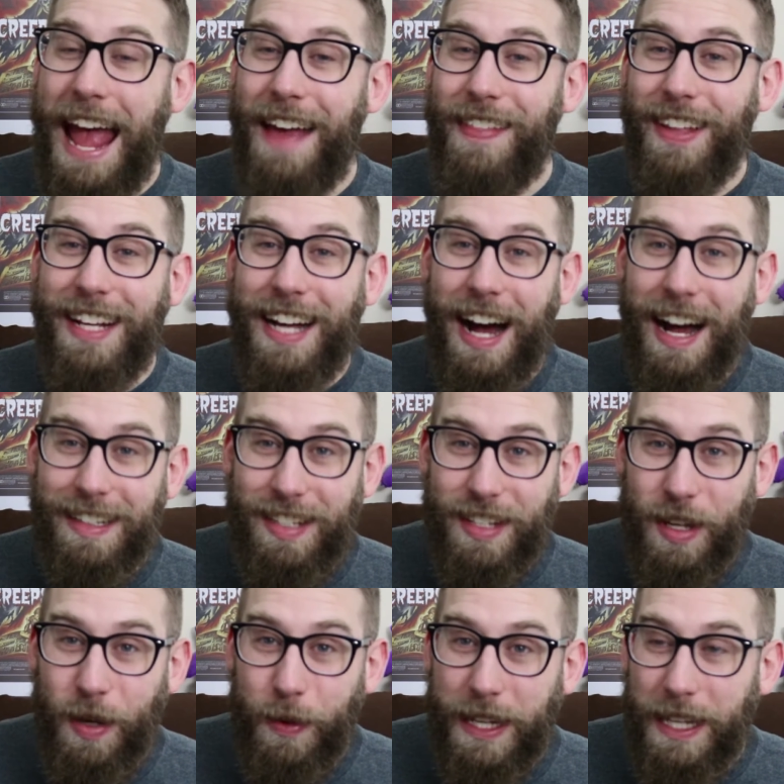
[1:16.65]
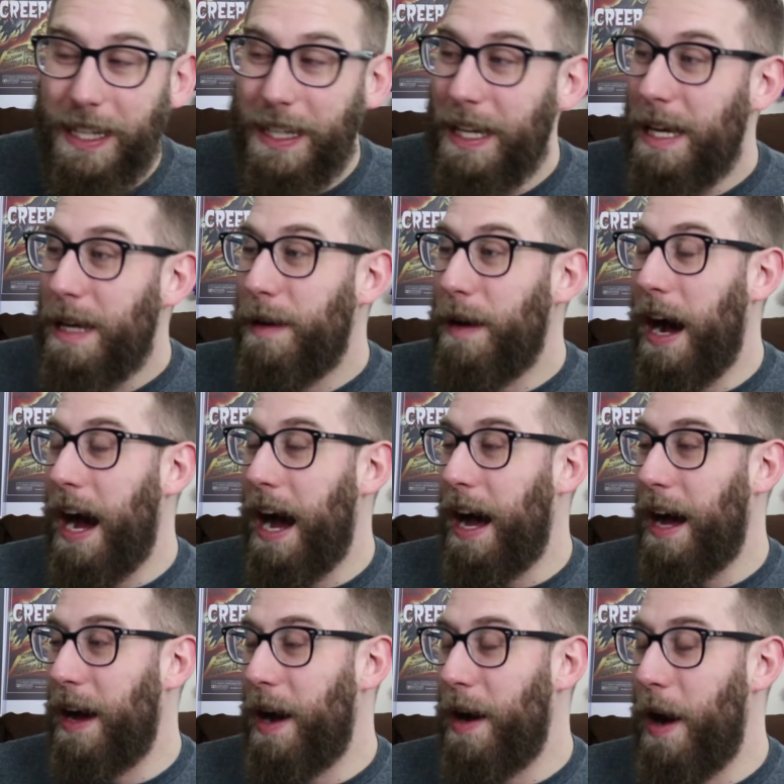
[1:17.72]
And the continuity
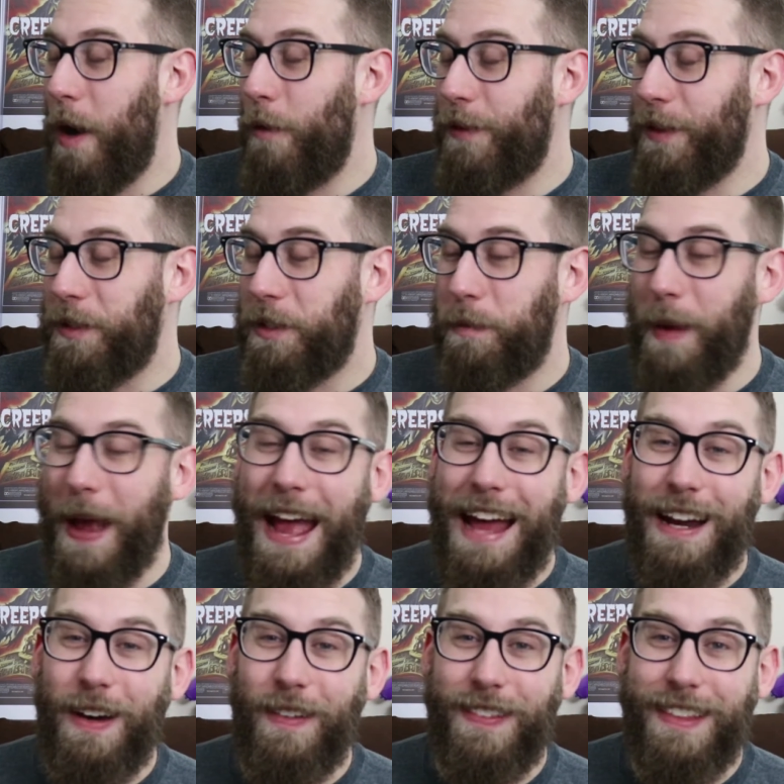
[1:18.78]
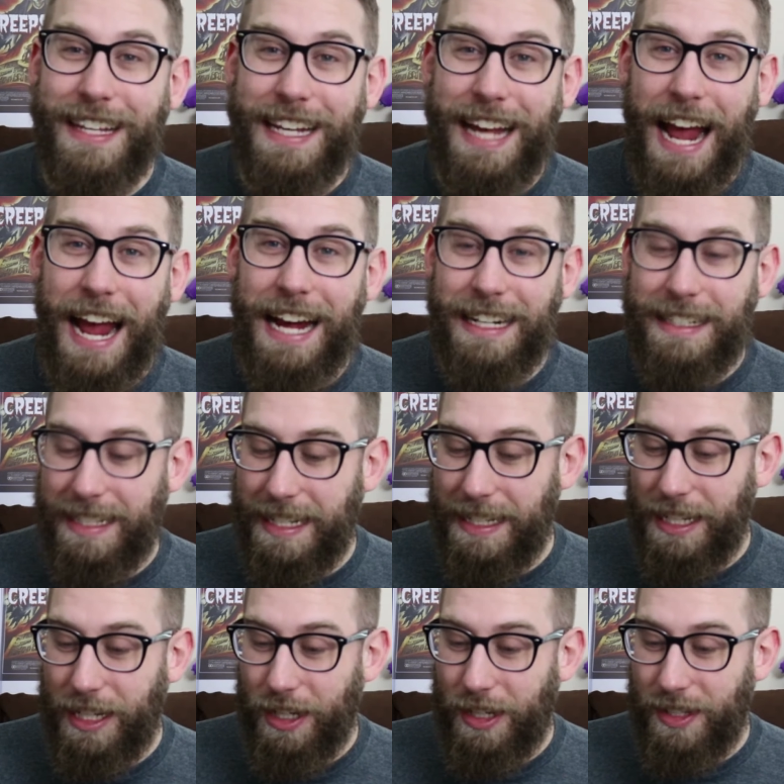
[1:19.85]
over the span of the
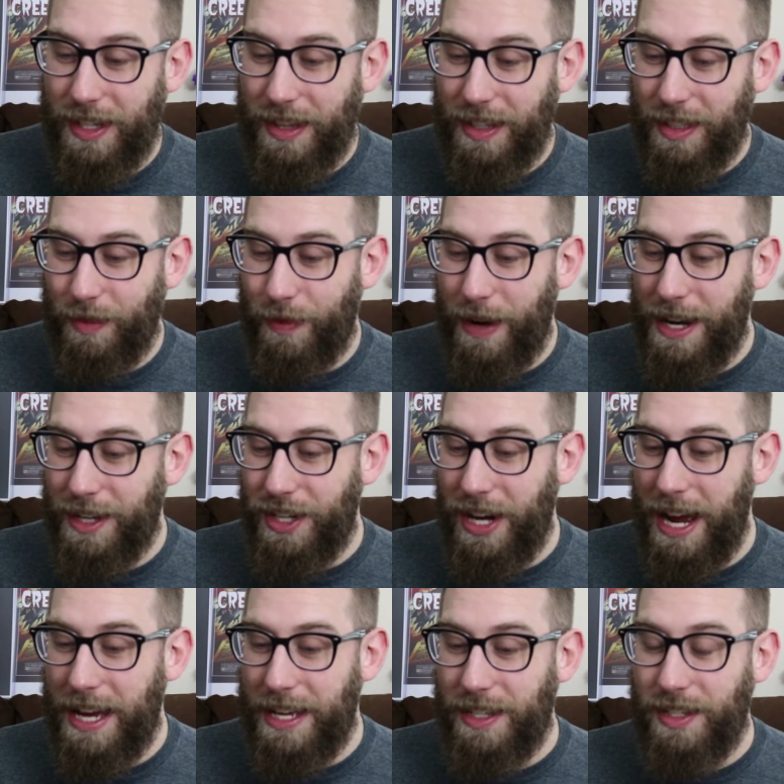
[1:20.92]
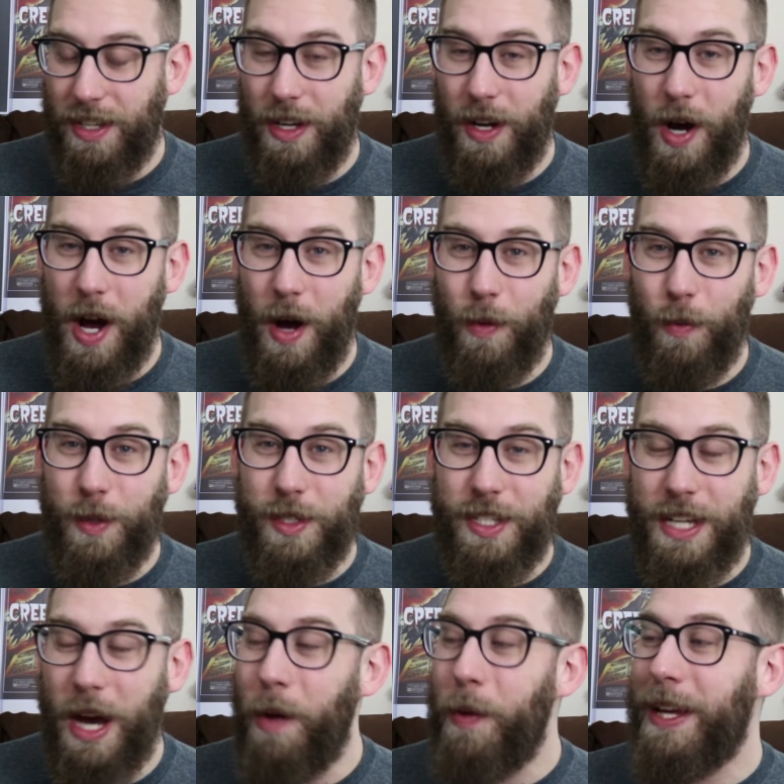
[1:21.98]
18 years that this franchise was
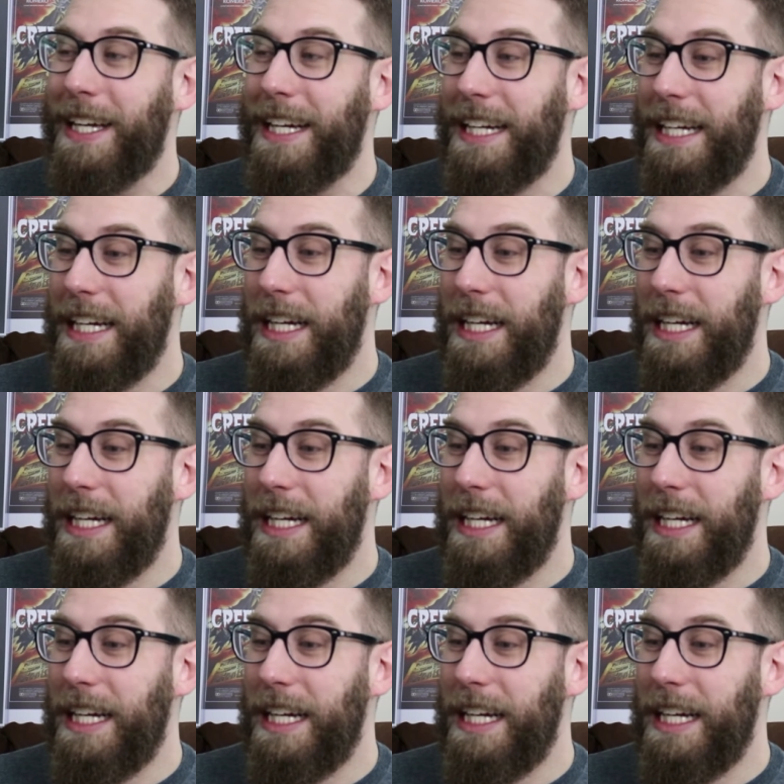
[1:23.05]
going